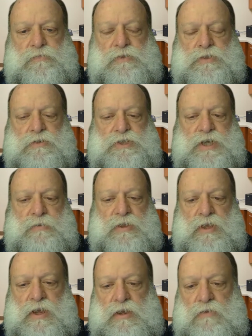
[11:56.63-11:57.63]
So Jaimie,
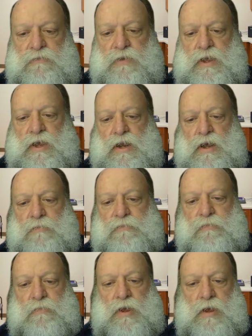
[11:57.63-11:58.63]
thank you for
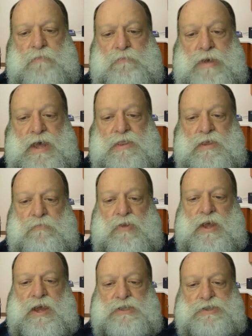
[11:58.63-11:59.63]
that. Beth, I'm
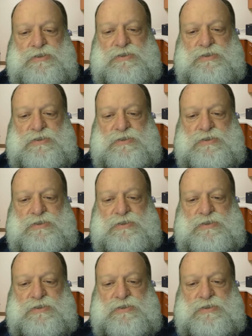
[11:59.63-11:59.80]
glad you